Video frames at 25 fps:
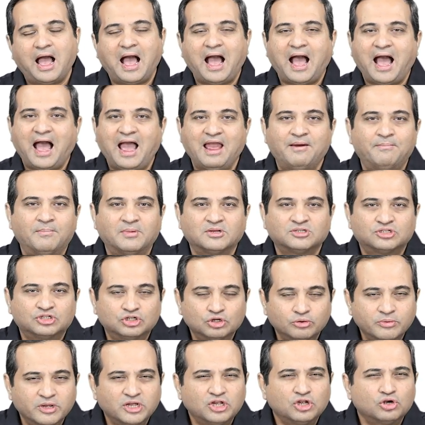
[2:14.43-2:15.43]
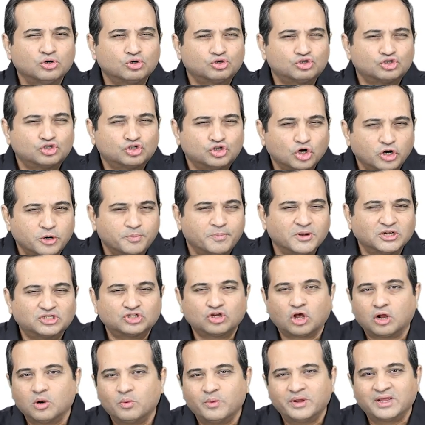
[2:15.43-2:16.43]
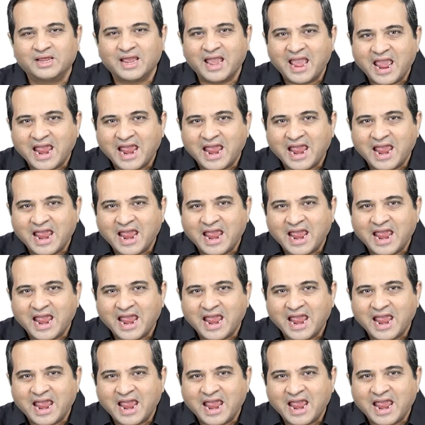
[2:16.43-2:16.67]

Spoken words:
I'm assuming you should be solving